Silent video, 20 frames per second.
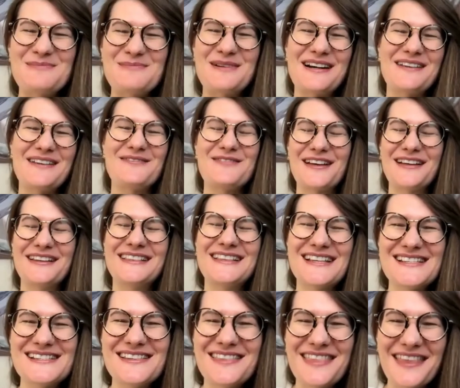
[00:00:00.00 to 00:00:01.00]
perfect.
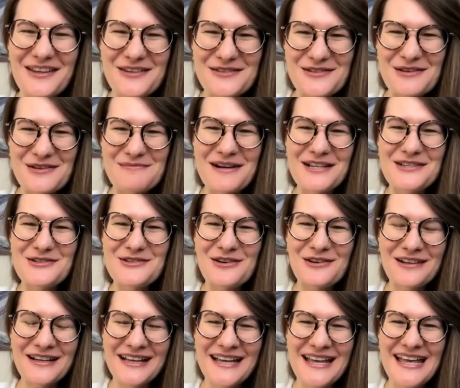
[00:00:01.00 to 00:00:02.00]
Thank you so much,
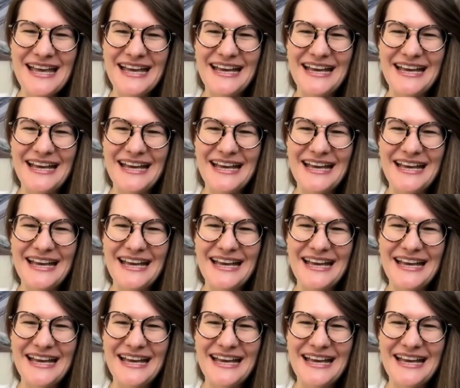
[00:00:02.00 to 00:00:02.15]
Aung.